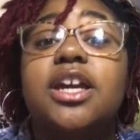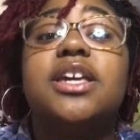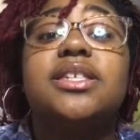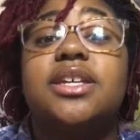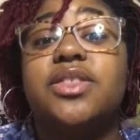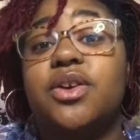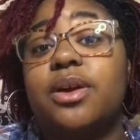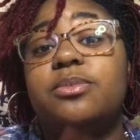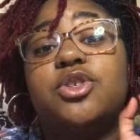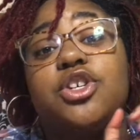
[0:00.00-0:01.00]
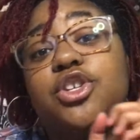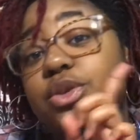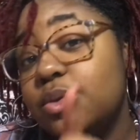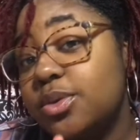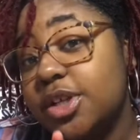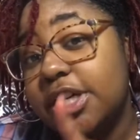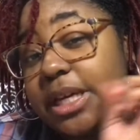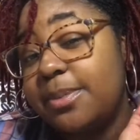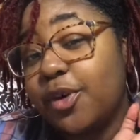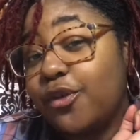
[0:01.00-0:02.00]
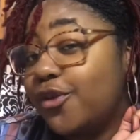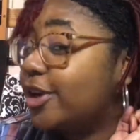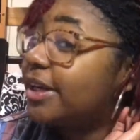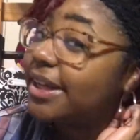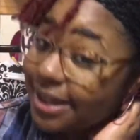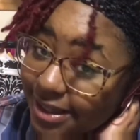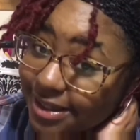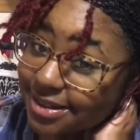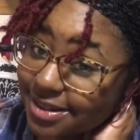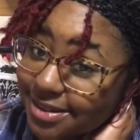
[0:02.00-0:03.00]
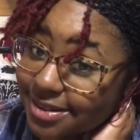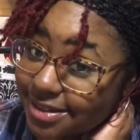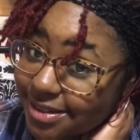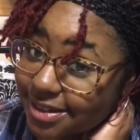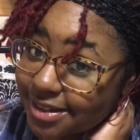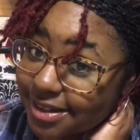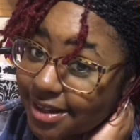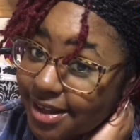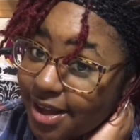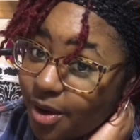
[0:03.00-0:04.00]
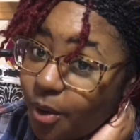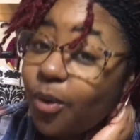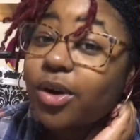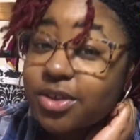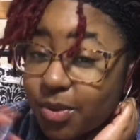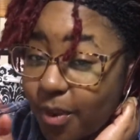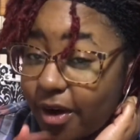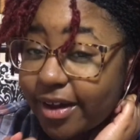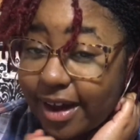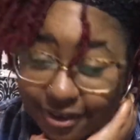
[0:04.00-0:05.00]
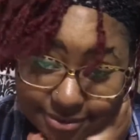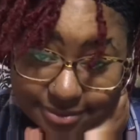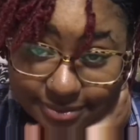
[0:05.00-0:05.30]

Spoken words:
it's either up to you to keep your foot in it or to walk out.